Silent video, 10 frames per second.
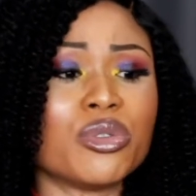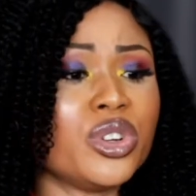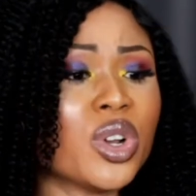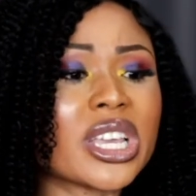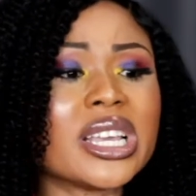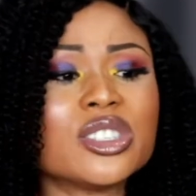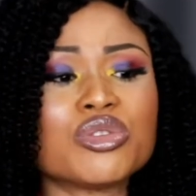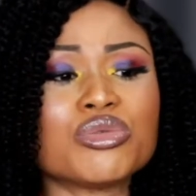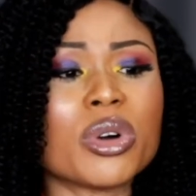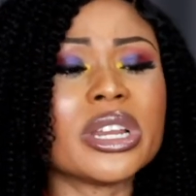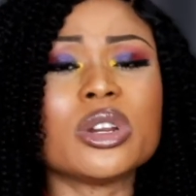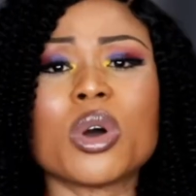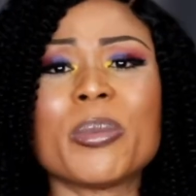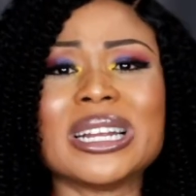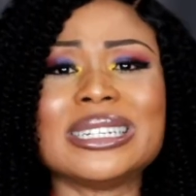your kids running
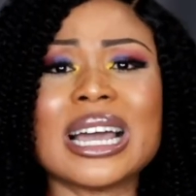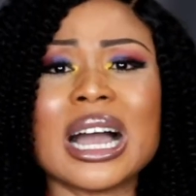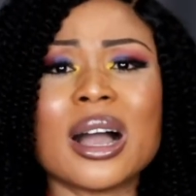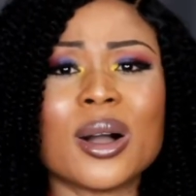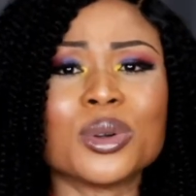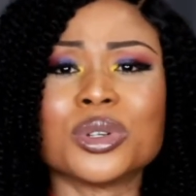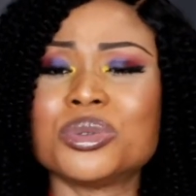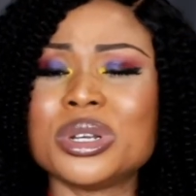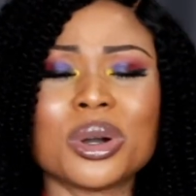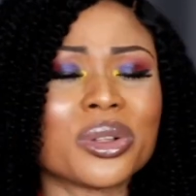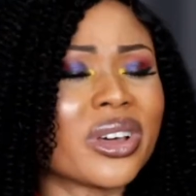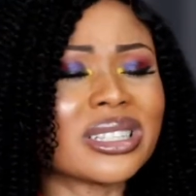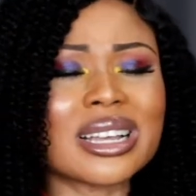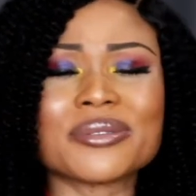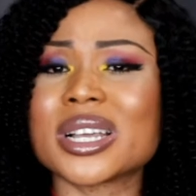up and down or doing all that
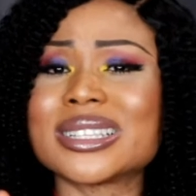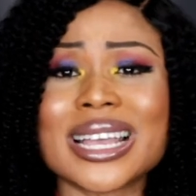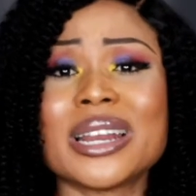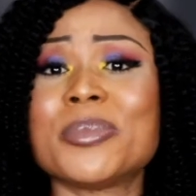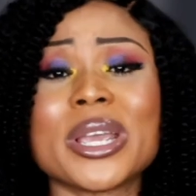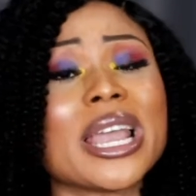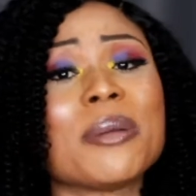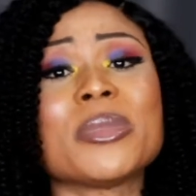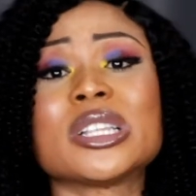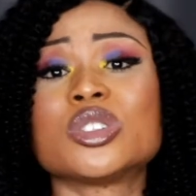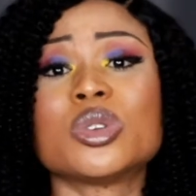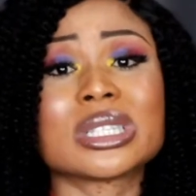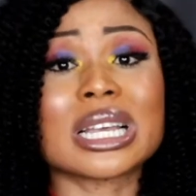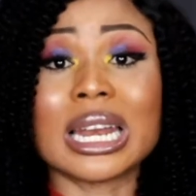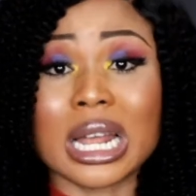after 10 p.m. it's not
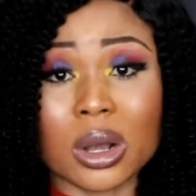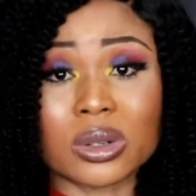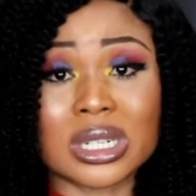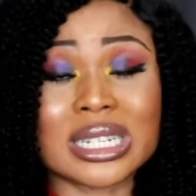allowed.